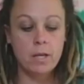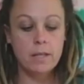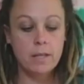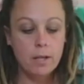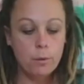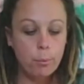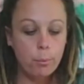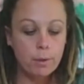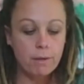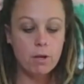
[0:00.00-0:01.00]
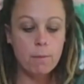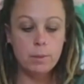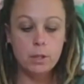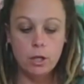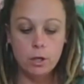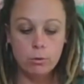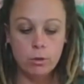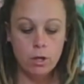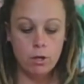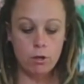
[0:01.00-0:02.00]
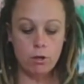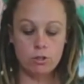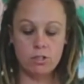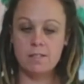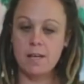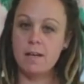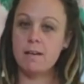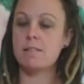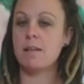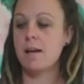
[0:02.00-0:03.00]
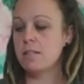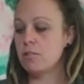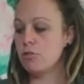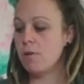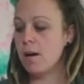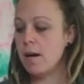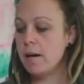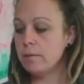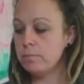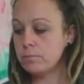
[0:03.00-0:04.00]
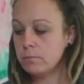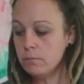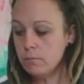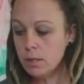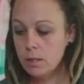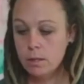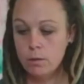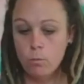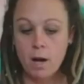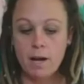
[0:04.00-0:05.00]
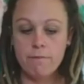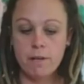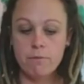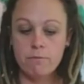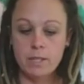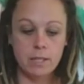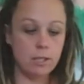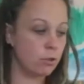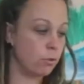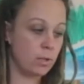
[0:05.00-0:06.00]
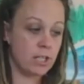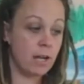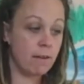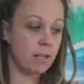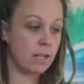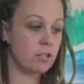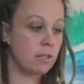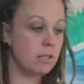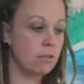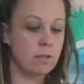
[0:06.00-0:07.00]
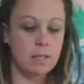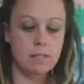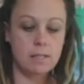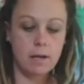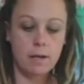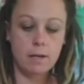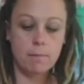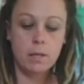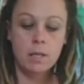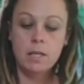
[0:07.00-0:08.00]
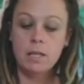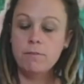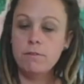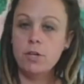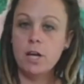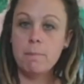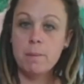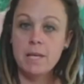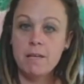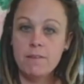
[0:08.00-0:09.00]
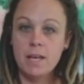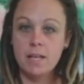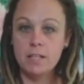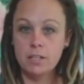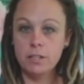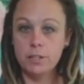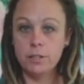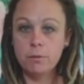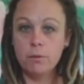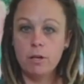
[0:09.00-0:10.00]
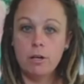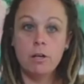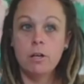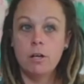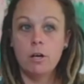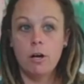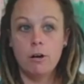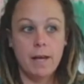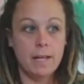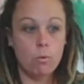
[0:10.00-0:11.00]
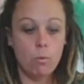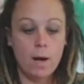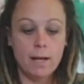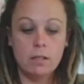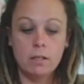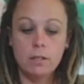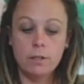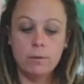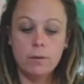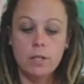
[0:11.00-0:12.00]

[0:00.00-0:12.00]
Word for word: and then give it a blow or just set it aside to dry. What I find really good, which I haven't actually done this time, if you've got any PVA glue or any wet glue,